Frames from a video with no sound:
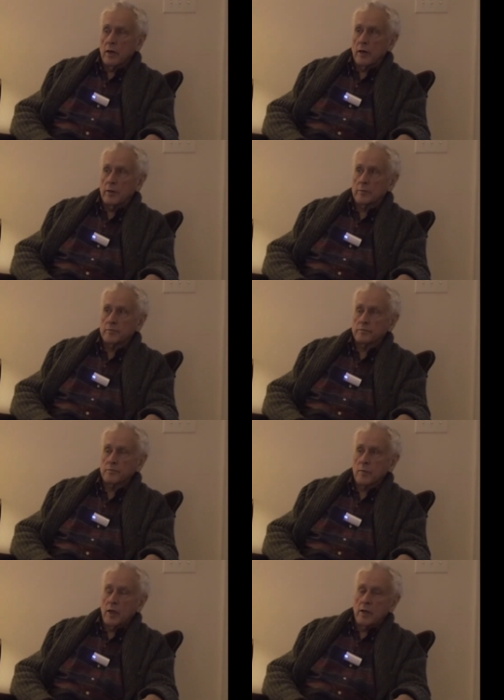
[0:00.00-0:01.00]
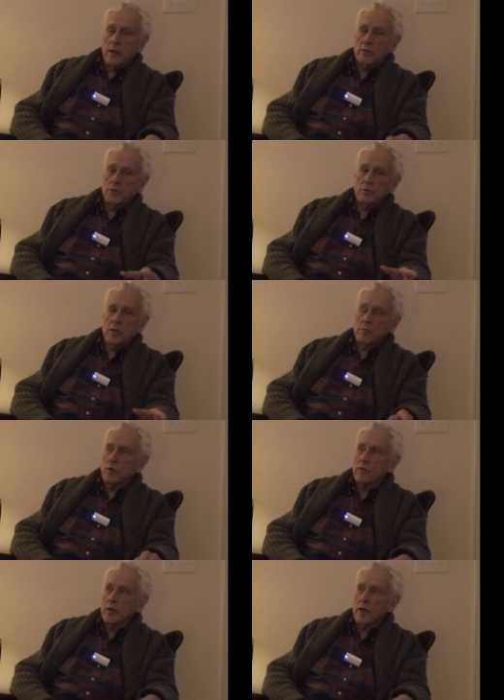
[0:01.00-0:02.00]
Um, and she would come
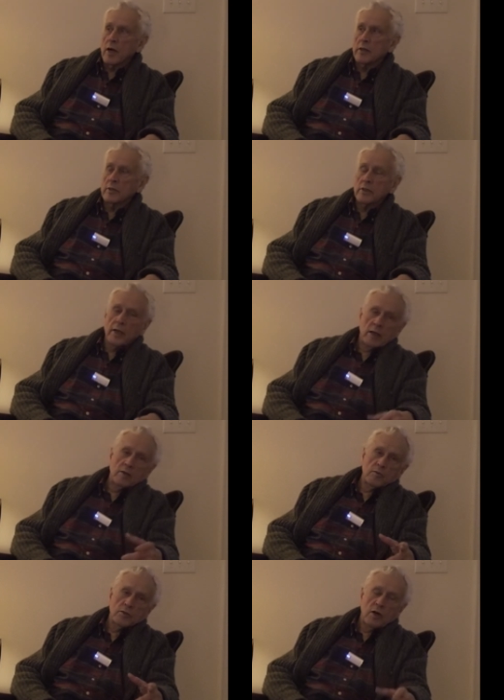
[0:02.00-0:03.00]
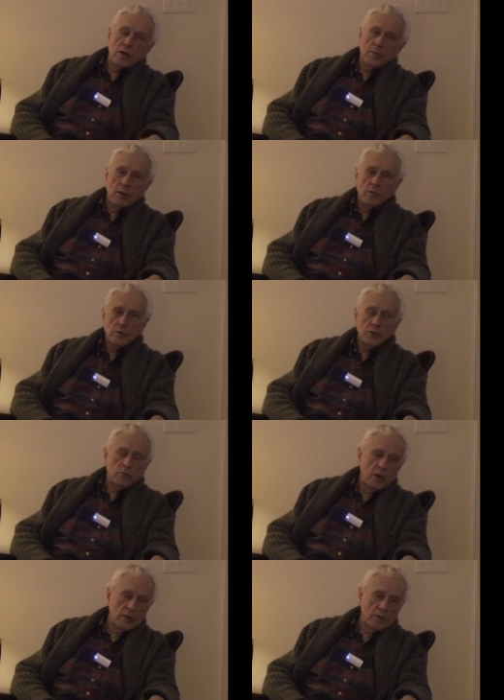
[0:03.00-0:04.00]
over and garden, and Ellen would talk about what
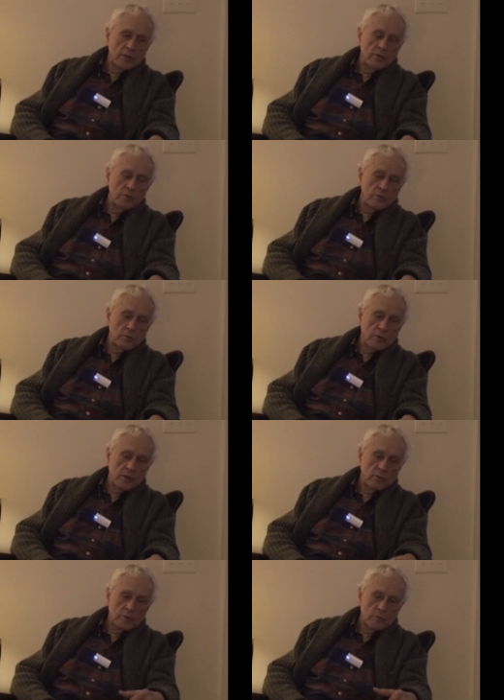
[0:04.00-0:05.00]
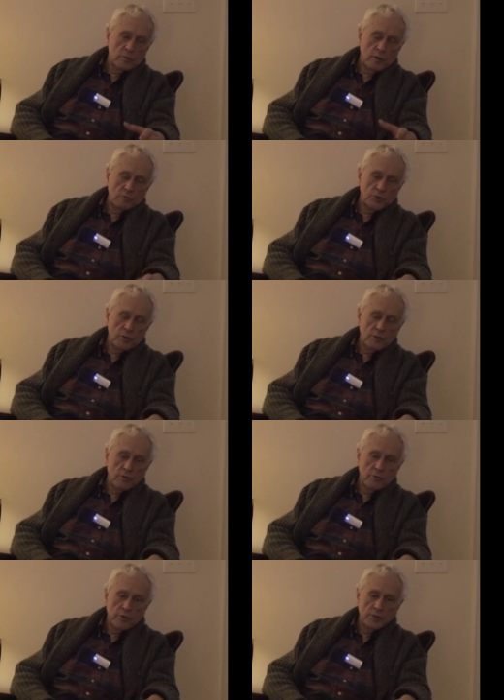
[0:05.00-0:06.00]
she wanted to do, you know, what, what she can
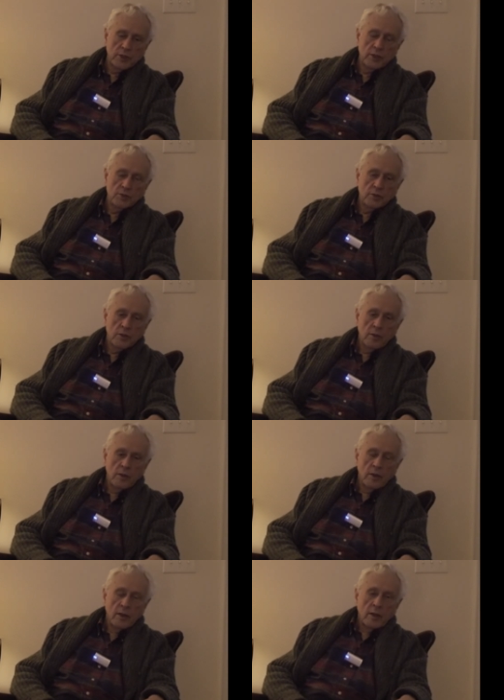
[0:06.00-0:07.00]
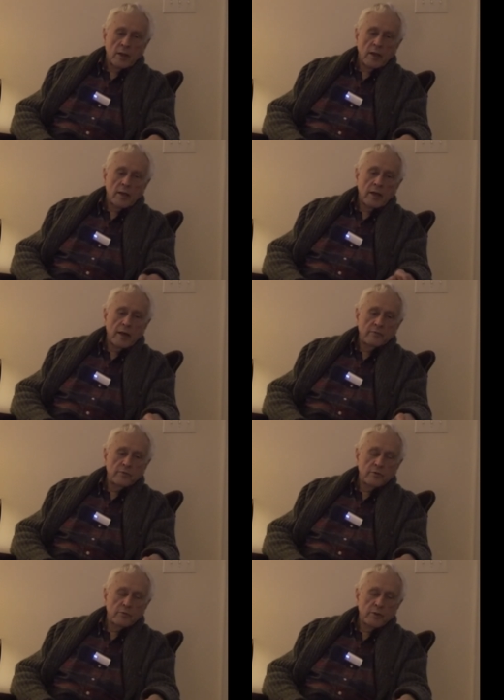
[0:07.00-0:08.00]
do with her education. And
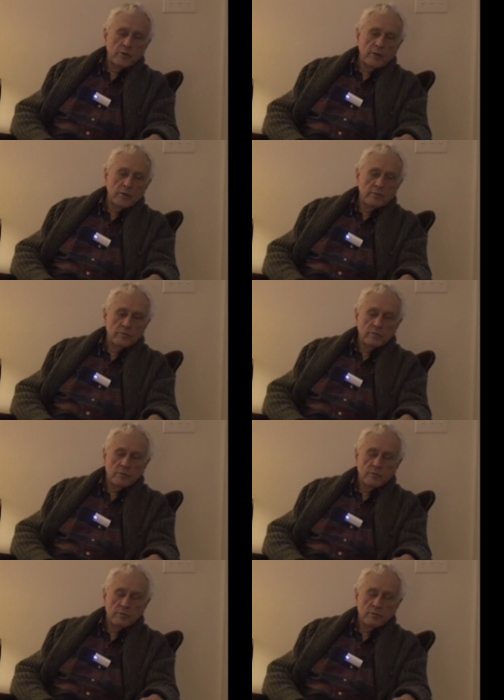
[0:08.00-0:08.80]
after a period of